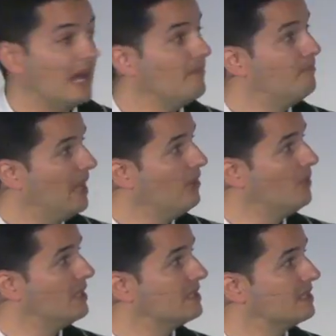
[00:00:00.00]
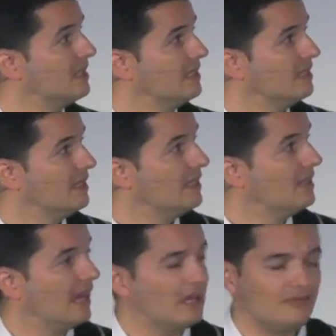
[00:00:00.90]
and penguins
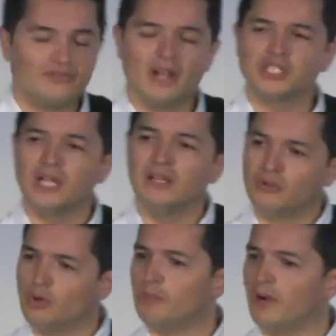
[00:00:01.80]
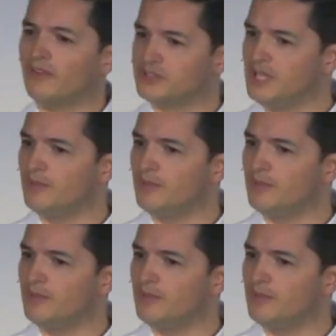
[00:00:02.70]
are a fragile group of